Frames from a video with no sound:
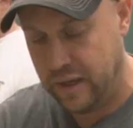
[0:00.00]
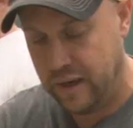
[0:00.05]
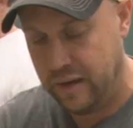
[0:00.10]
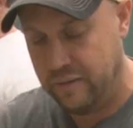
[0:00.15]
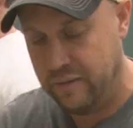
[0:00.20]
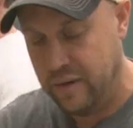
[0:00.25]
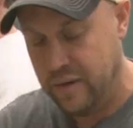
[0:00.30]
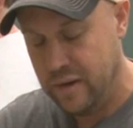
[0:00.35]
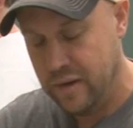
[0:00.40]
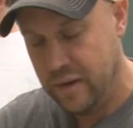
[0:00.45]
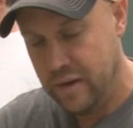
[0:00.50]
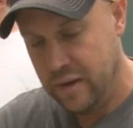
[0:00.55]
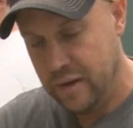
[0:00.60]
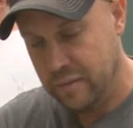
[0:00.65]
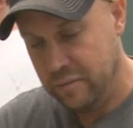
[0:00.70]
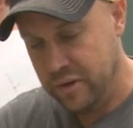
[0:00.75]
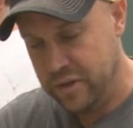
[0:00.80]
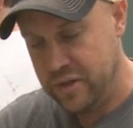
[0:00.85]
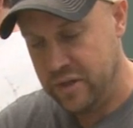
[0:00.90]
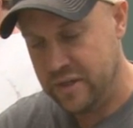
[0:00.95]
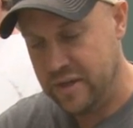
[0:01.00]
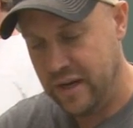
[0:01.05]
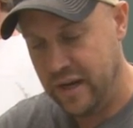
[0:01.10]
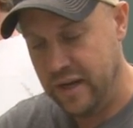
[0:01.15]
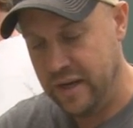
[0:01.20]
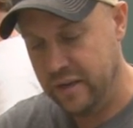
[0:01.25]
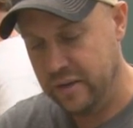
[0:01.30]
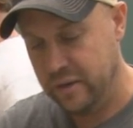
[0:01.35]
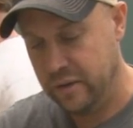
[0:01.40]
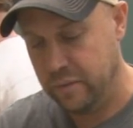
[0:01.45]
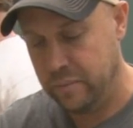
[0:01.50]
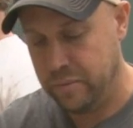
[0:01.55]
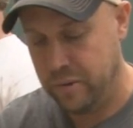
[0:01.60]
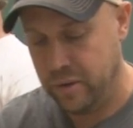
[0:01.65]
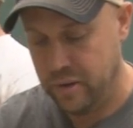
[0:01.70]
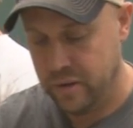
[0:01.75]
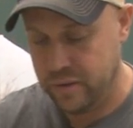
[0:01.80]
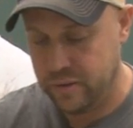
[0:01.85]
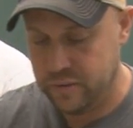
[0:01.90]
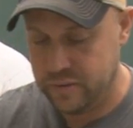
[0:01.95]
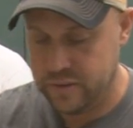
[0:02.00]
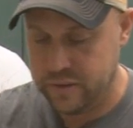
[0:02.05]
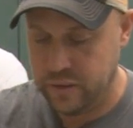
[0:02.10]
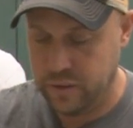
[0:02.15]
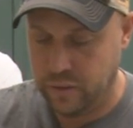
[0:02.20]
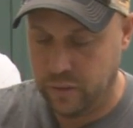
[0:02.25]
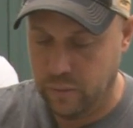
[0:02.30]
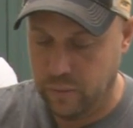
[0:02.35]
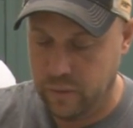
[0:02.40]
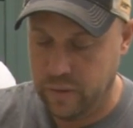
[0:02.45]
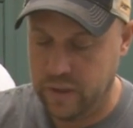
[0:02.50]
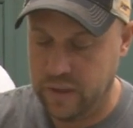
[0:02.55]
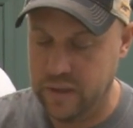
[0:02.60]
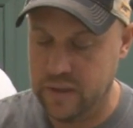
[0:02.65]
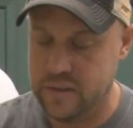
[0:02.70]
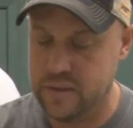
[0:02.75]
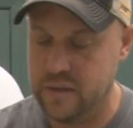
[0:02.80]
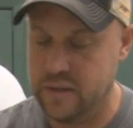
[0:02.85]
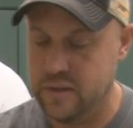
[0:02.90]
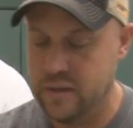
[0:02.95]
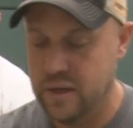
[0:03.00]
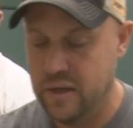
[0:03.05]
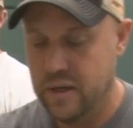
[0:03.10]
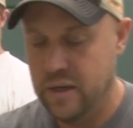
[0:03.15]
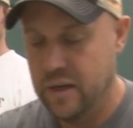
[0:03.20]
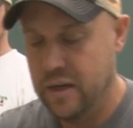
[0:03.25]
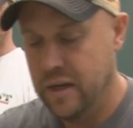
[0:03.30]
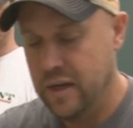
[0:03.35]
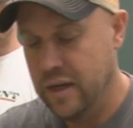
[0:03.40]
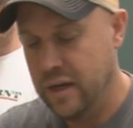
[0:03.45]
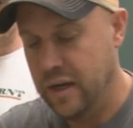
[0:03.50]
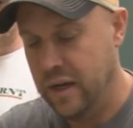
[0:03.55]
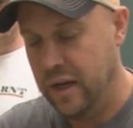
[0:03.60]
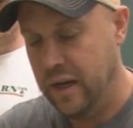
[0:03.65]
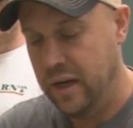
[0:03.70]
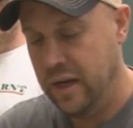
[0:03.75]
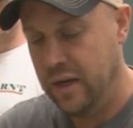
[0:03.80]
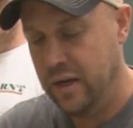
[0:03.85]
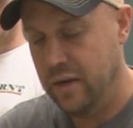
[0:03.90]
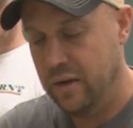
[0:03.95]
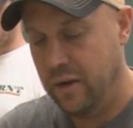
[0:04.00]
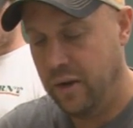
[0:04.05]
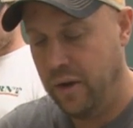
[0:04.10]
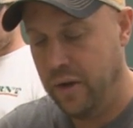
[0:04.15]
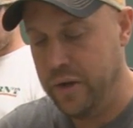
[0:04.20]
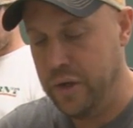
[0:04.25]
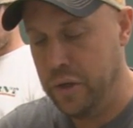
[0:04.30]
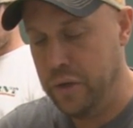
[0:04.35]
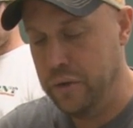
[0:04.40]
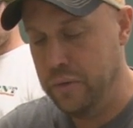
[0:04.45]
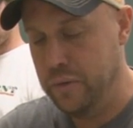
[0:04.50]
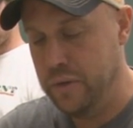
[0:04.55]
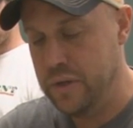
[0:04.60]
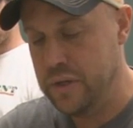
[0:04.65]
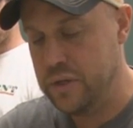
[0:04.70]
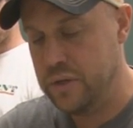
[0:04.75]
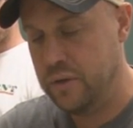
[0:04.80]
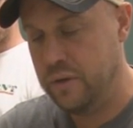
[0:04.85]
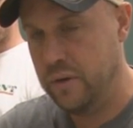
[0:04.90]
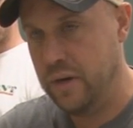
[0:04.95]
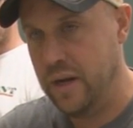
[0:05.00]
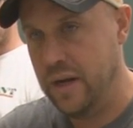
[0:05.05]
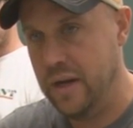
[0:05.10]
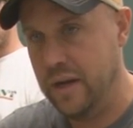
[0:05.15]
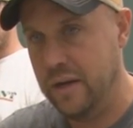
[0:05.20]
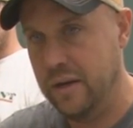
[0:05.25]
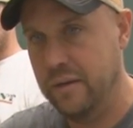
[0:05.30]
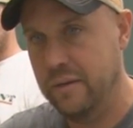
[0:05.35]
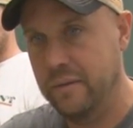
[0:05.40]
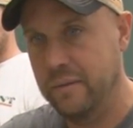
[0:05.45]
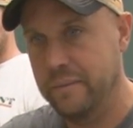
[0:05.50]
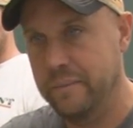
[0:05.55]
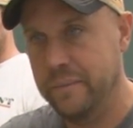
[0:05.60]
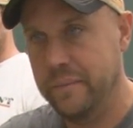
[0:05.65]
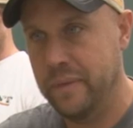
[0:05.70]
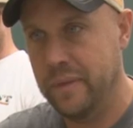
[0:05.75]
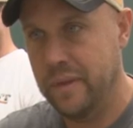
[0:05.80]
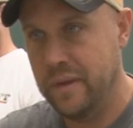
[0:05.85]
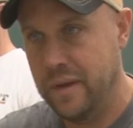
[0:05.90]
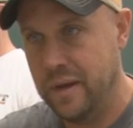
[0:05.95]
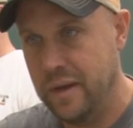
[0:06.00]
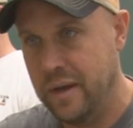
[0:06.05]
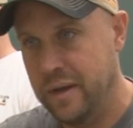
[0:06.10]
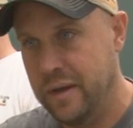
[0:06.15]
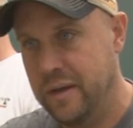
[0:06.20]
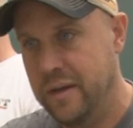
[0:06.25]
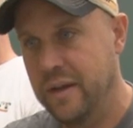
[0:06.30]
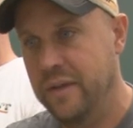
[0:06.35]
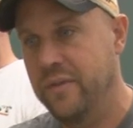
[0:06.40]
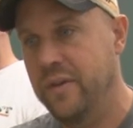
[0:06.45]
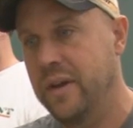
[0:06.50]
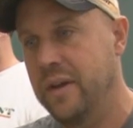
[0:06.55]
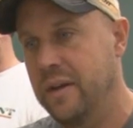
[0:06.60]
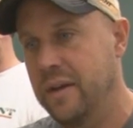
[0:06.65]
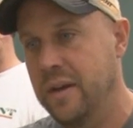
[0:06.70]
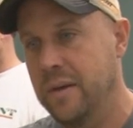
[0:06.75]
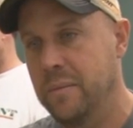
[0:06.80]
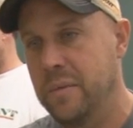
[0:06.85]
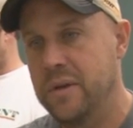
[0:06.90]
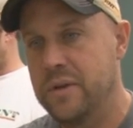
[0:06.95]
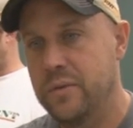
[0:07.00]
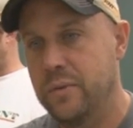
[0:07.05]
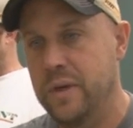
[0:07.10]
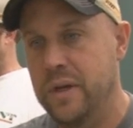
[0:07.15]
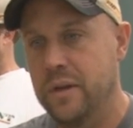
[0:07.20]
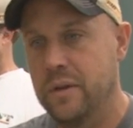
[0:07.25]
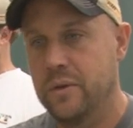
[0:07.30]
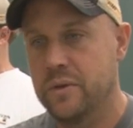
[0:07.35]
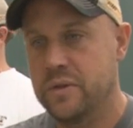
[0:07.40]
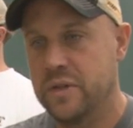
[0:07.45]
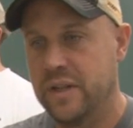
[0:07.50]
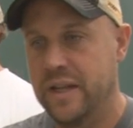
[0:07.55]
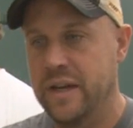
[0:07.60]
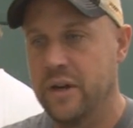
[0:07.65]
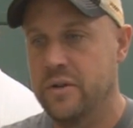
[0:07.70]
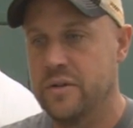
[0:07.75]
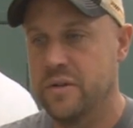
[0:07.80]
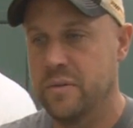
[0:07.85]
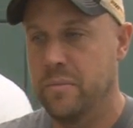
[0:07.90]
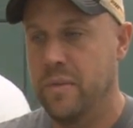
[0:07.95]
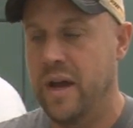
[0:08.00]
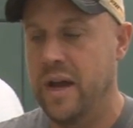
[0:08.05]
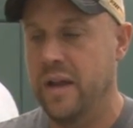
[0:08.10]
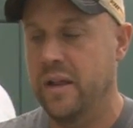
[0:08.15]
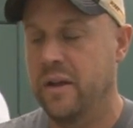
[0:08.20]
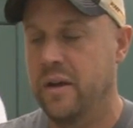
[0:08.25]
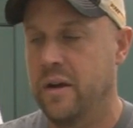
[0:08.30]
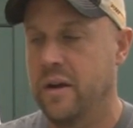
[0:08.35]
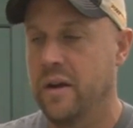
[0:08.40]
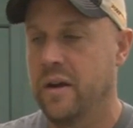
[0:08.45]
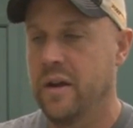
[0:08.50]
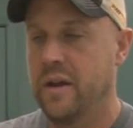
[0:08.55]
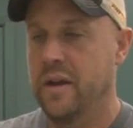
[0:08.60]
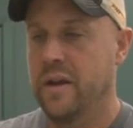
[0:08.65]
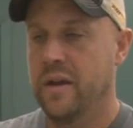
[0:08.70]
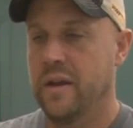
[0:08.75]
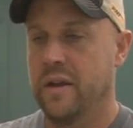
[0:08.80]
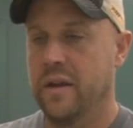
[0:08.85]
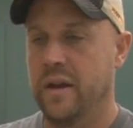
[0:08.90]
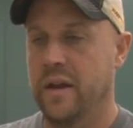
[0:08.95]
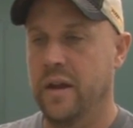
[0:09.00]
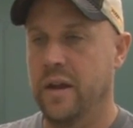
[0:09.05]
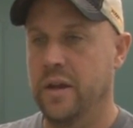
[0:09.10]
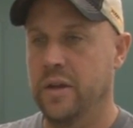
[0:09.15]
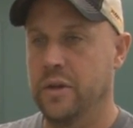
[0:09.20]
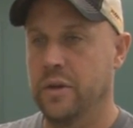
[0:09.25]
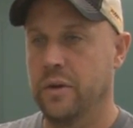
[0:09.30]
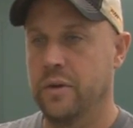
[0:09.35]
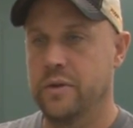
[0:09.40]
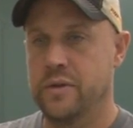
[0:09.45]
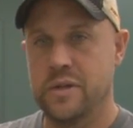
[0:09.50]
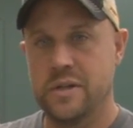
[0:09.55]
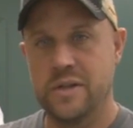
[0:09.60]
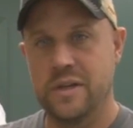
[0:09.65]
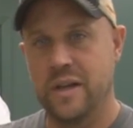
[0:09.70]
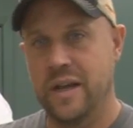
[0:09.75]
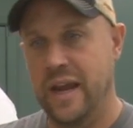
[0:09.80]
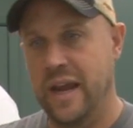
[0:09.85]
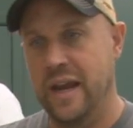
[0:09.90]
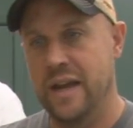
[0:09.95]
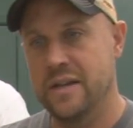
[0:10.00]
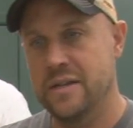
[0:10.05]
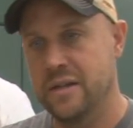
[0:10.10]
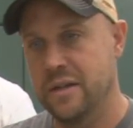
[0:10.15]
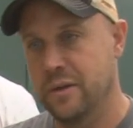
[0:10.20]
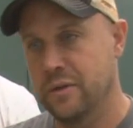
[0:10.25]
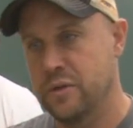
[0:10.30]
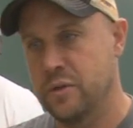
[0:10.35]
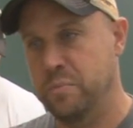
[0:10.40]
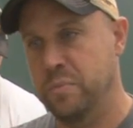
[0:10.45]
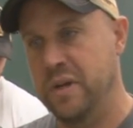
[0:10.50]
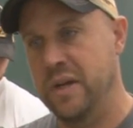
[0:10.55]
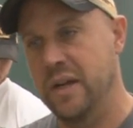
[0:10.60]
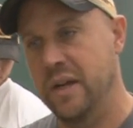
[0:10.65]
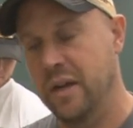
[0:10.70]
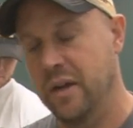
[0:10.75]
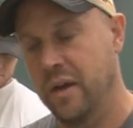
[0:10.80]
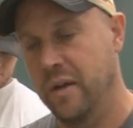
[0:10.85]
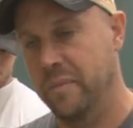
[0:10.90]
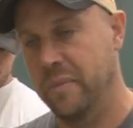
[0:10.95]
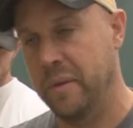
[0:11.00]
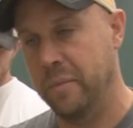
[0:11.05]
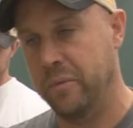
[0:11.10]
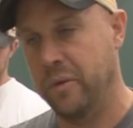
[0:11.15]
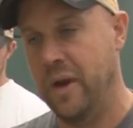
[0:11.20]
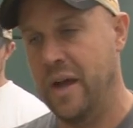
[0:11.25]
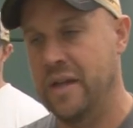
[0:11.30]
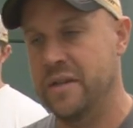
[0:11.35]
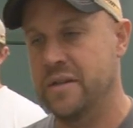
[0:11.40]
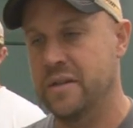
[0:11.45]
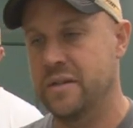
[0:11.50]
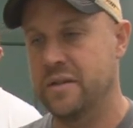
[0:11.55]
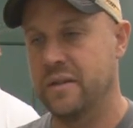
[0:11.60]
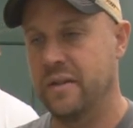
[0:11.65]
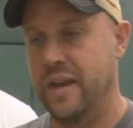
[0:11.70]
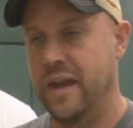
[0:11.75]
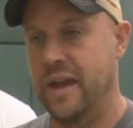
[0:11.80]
have, a bunch of tiny little particles that you're going against this, and all you're doing is creating a divot in between those layers of mylar, and you're just enhancing or speeding up the process of